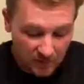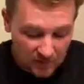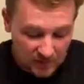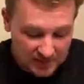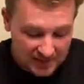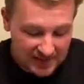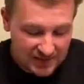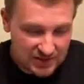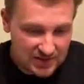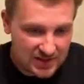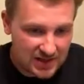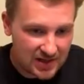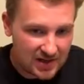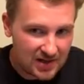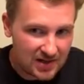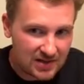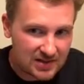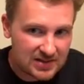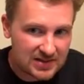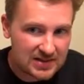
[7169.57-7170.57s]
you
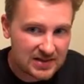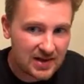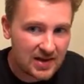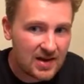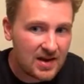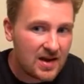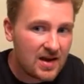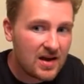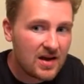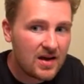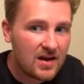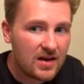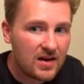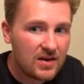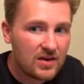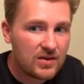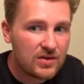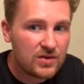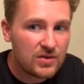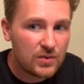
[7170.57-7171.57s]
Sagittarians,
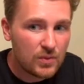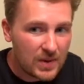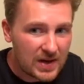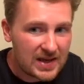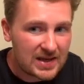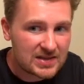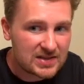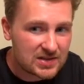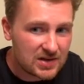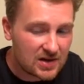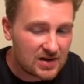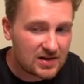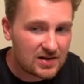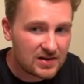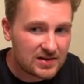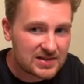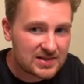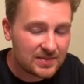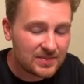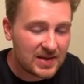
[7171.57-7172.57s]
you want to get started
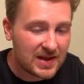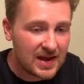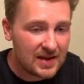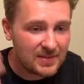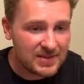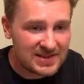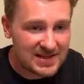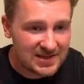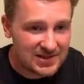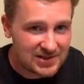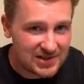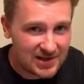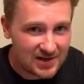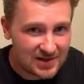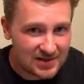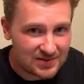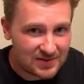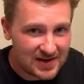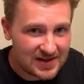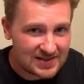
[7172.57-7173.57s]
on something. I'm a
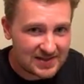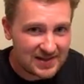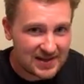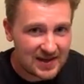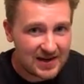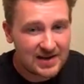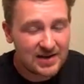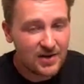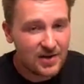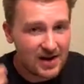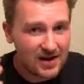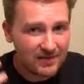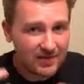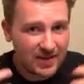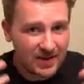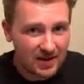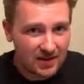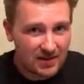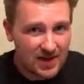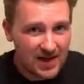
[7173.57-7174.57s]
Sagittarius rising, and I know I have
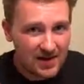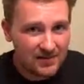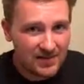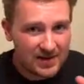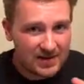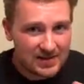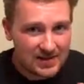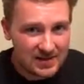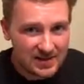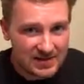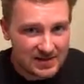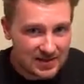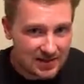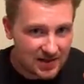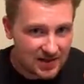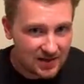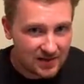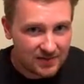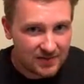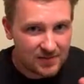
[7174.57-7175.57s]
like a lot of ideas
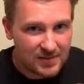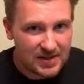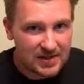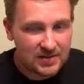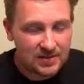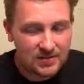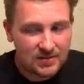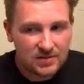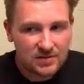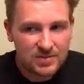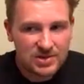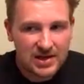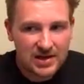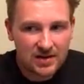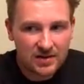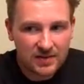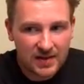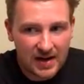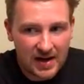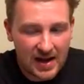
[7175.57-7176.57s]
here for my YouTube
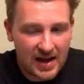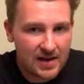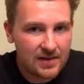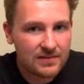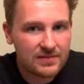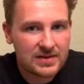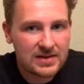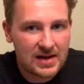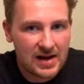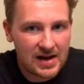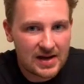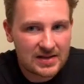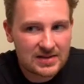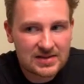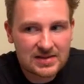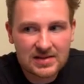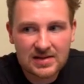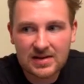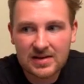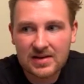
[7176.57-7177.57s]
channel that I have
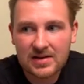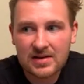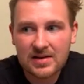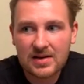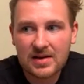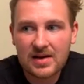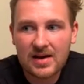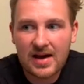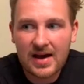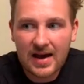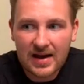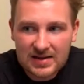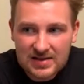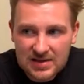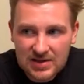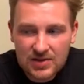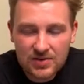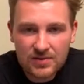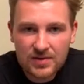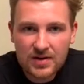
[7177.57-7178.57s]
not
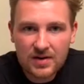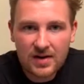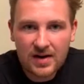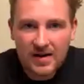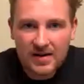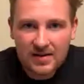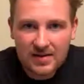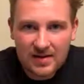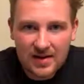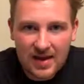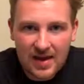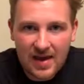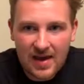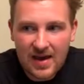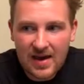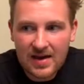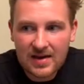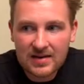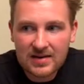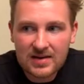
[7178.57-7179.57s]
executed on.
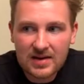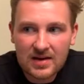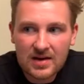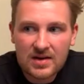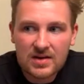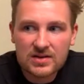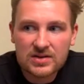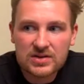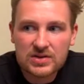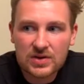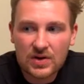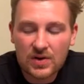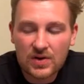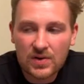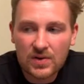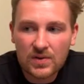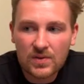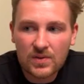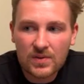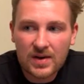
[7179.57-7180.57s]
And
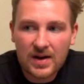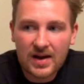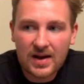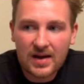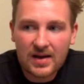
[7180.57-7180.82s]
so,